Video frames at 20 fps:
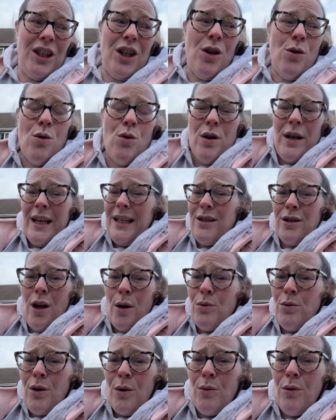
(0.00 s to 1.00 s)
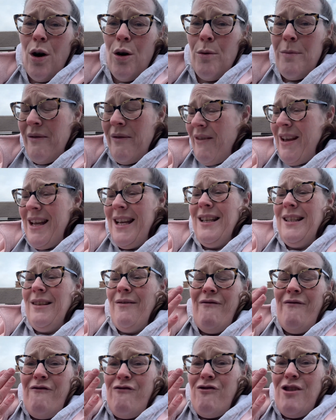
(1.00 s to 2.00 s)
oh, it's so, so cold. My fingers are
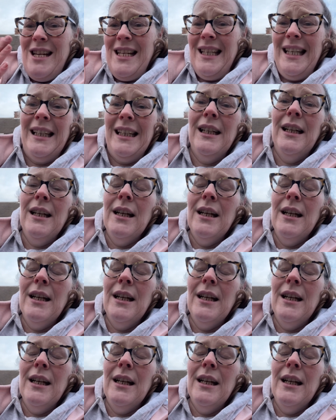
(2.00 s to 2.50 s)
freezing.